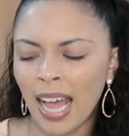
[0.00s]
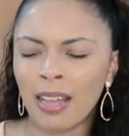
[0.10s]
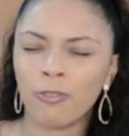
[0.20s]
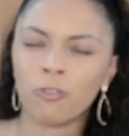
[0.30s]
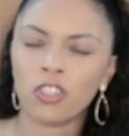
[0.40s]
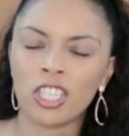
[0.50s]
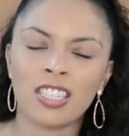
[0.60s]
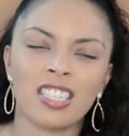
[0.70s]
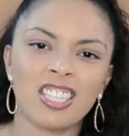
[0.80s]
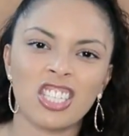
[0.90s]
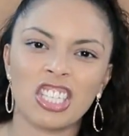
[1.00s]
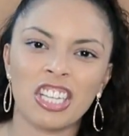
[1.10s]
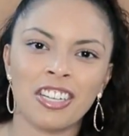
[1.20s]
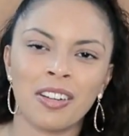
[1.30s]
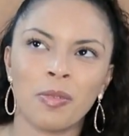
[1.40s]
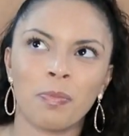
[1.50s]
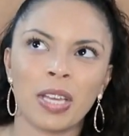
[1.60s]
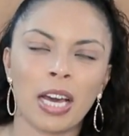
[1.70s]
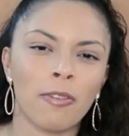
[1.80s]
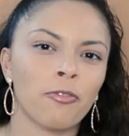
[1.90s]
I've just this year
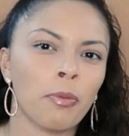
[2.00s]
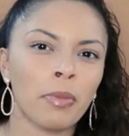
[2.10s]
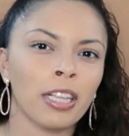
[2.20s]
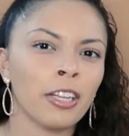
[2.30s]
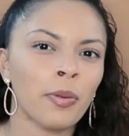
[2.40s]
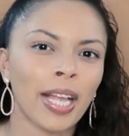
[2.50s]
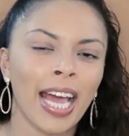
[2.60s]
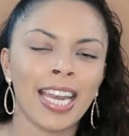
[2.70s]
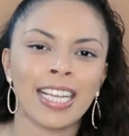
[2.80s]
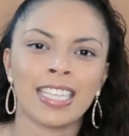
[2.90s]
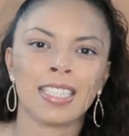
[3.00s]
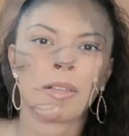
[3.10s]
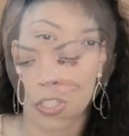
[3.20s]
become familiar with catechism.